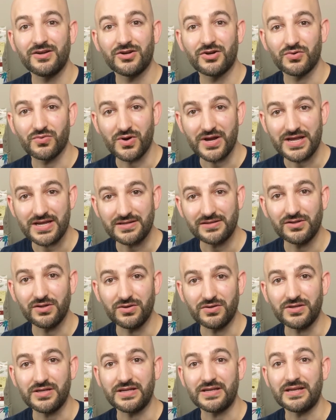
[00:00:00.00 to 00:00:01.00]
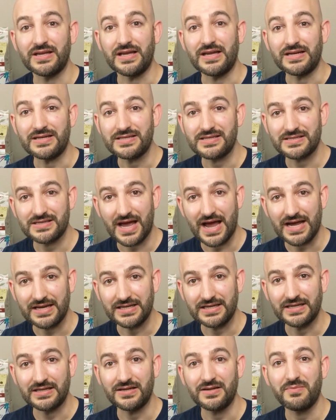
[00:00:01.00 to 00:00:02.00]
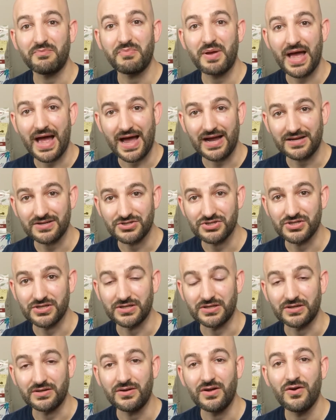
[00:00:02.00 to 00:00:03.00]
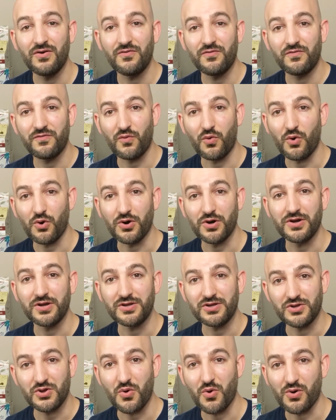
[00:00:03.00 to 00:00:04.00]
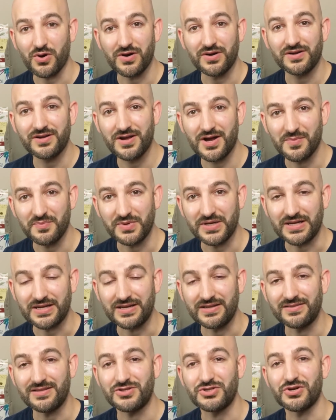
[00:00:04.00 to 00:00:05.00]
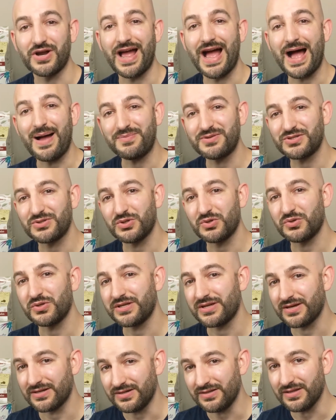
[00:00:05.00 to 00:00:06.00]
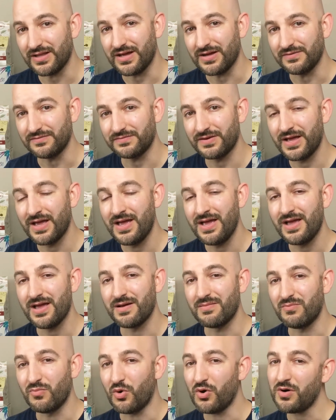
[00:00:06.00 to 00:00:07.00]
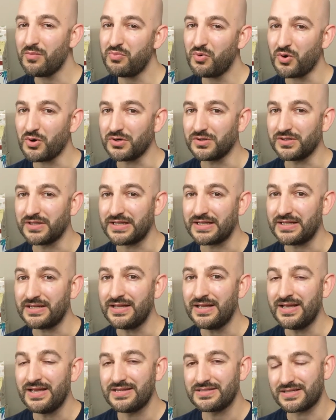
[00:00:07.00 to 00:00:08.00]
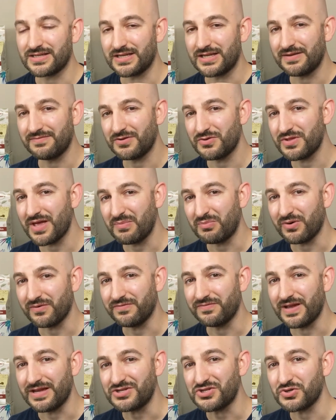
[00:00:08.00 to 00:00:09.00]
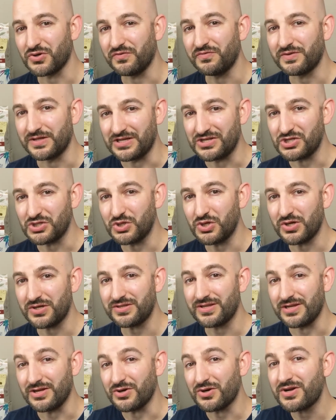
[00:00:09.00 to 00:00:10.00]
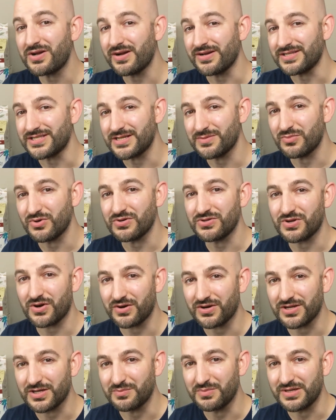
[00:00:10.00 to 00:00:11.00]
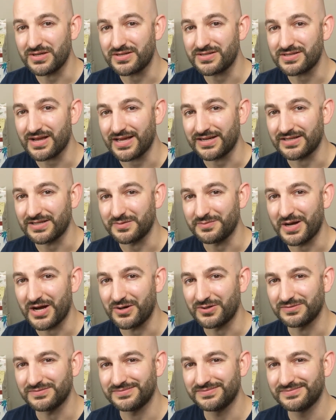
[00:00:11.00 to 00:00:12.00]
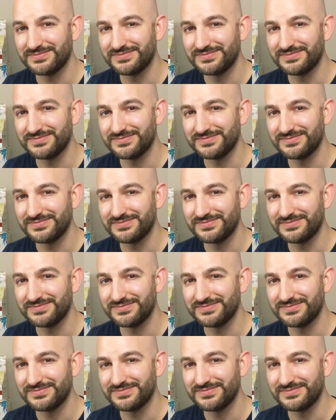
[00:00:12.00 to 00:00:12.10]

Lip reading: great looking, exciting packaging for your company that you're absolutely going to love. And more importantly, it's going to give you that professional finished look that your customers are going to be excited about.